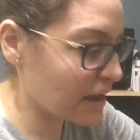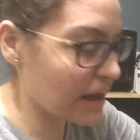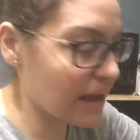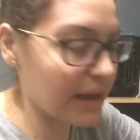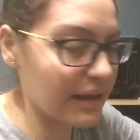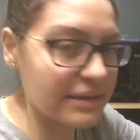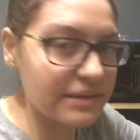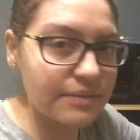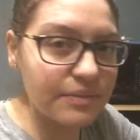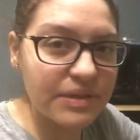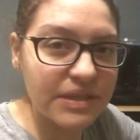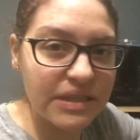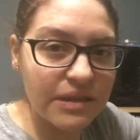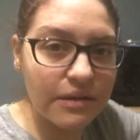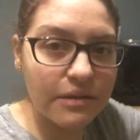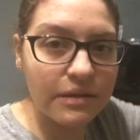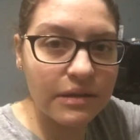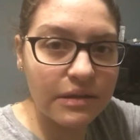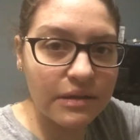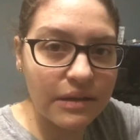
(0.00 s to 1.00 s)
Had some
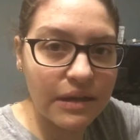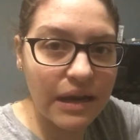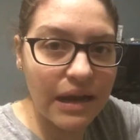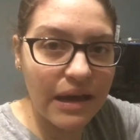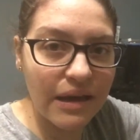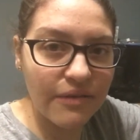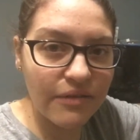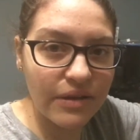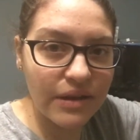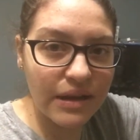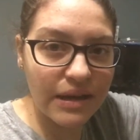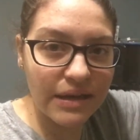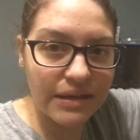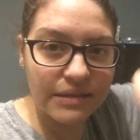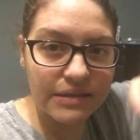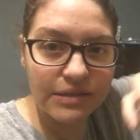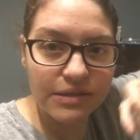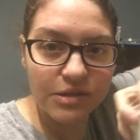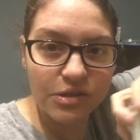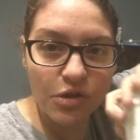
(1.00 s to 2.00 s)
cereal, gonna have a
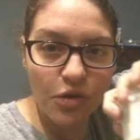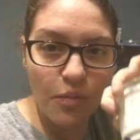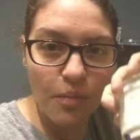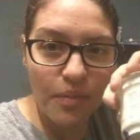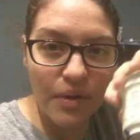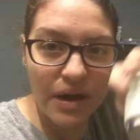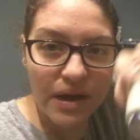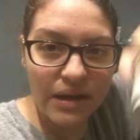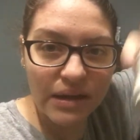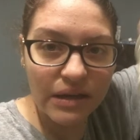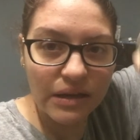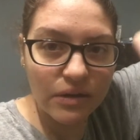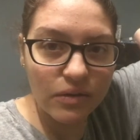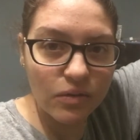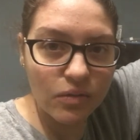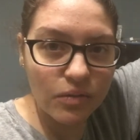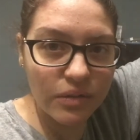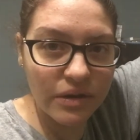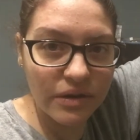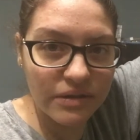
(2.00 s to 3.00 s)
nice Chobani.
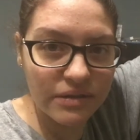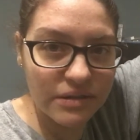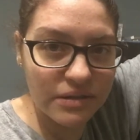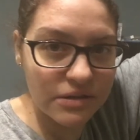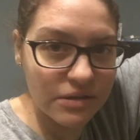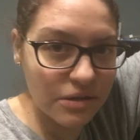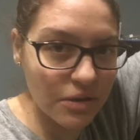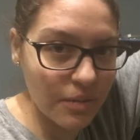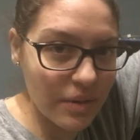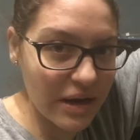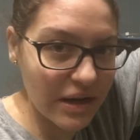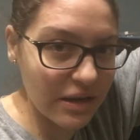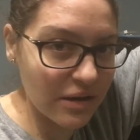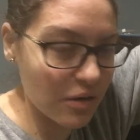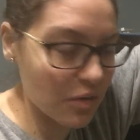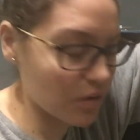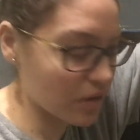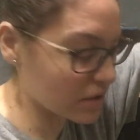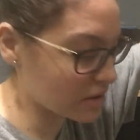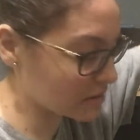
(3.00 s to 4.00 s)
Oh, there's a Chobani
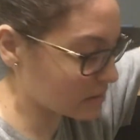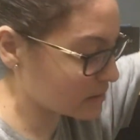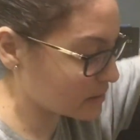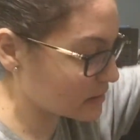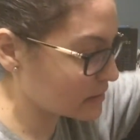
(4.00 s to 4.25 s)
yogurt.